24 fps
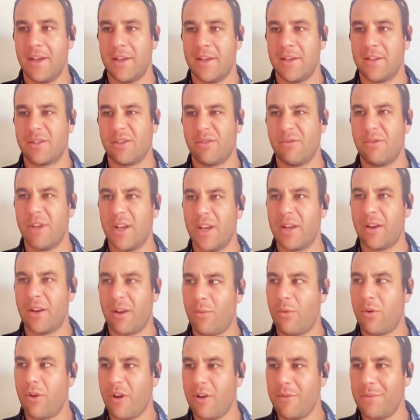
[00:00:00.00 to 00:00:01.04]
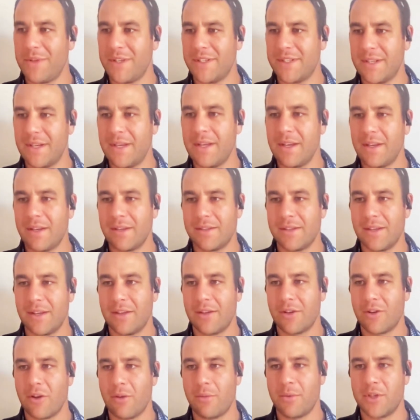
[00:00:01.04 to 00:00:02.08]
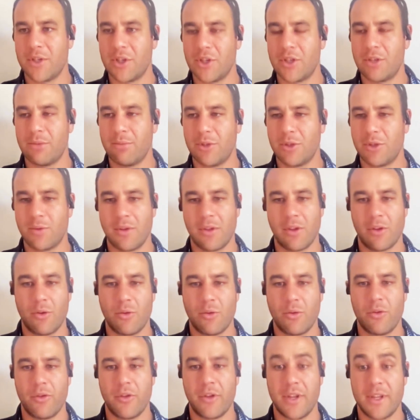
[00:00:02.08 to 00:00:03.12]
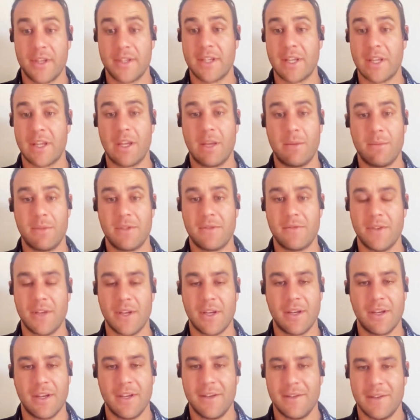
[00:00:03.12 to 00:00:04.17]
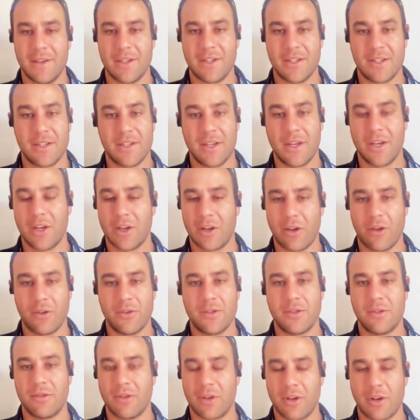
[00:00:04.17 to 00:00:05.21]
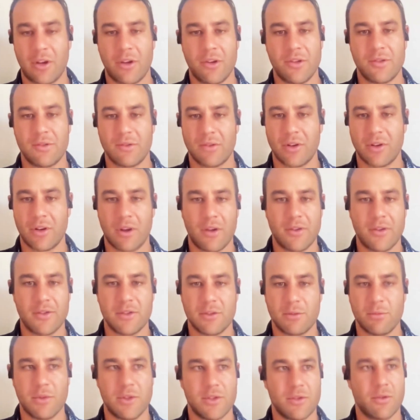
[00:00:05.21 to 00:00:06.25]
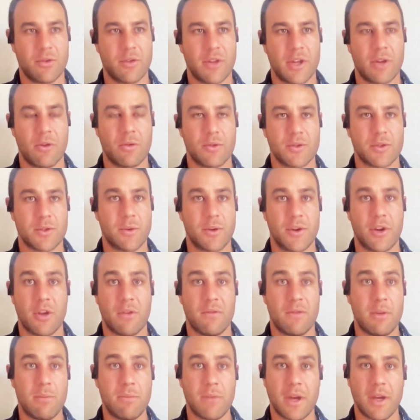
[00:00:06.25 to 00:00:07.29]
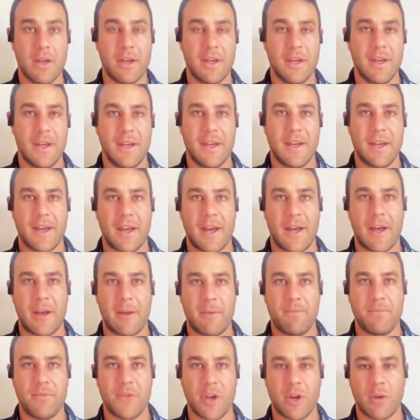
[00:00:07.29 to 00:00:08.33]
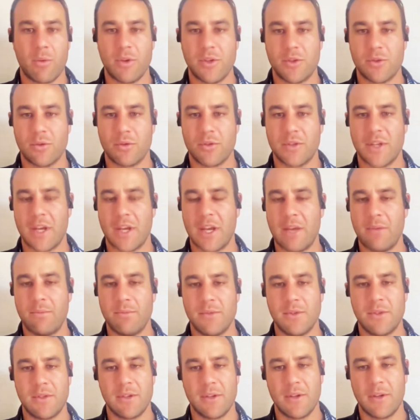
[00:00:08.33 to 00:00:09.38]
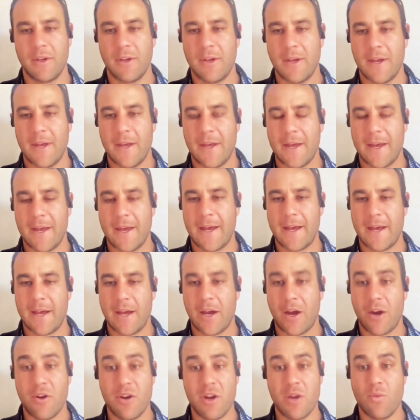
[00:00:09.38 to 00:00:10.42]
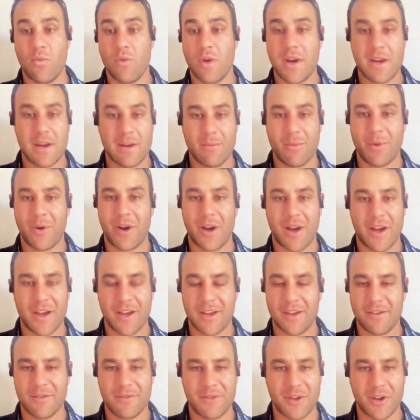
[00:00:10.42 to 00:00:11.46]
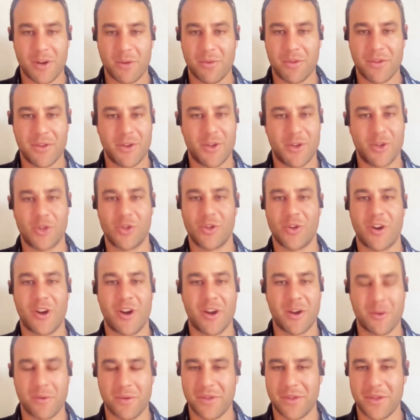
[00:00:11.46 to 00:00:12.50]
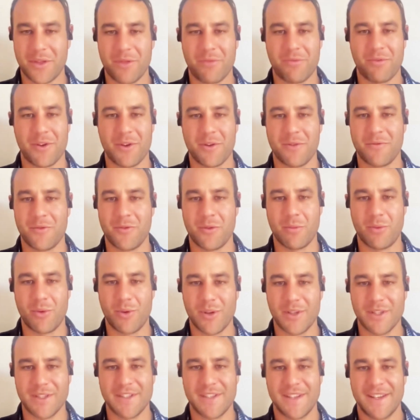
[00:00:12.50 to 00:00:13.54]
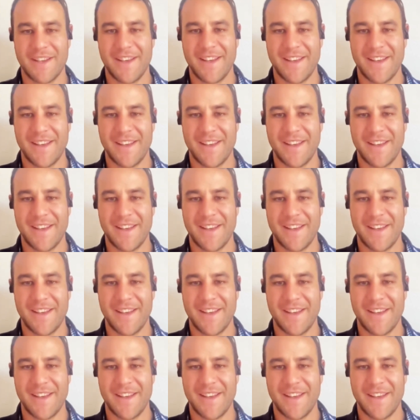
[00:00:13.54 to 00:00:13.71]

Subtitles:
So really, like, what I've been seeing is that the competition between the Northern and the Southern Hemisphere is just getting closer and closer and closer, and we saw that also in November. We saw teams only winning by, within a try or within 3 or 4 points.